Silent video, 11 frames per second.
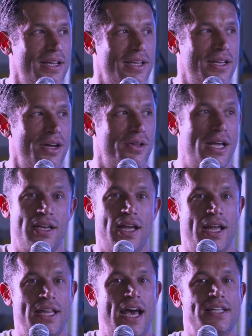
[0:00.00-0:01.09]
You know, and,
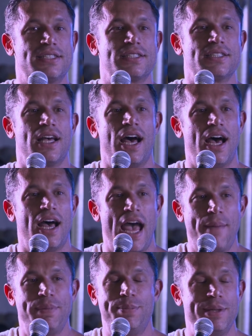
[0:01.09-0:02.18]
and that's
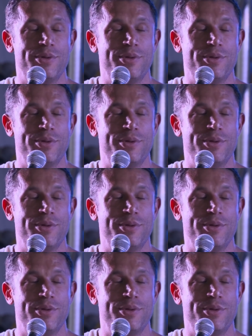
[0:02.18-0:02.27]
happy